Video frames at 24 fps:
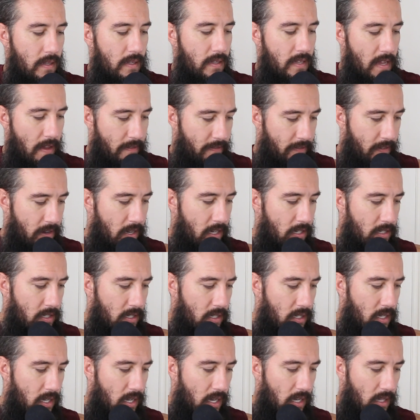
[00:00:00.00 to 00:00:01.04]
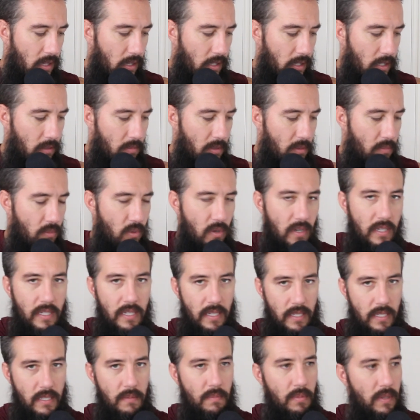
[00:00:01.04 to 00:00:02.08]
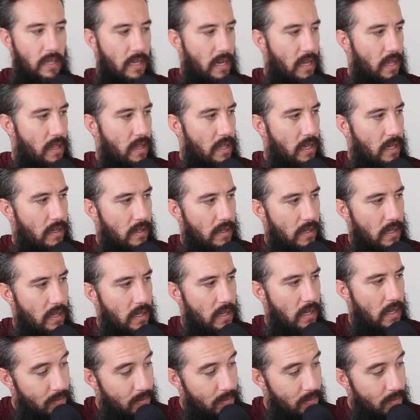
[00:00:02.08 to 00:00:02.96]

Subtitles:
definition and a little bit more discipline, I think.